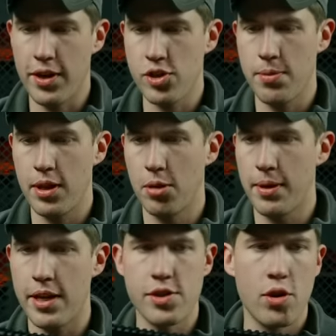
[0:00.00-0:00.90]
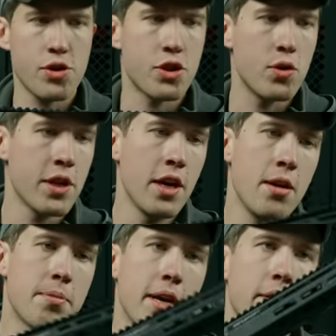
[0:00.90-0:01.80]
That should be a little bit easier to shoot,
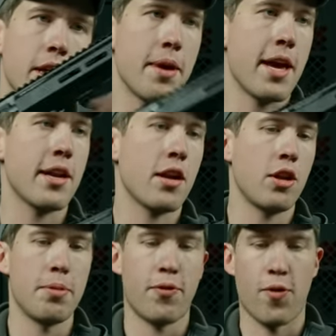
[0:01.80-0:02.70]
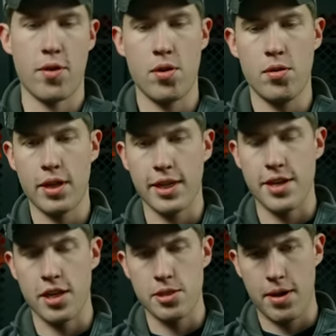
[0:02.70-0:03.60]
being able to get my hand out a little bit further, like I
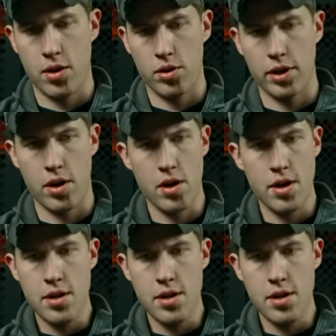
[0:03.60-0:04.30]
talked about earlier.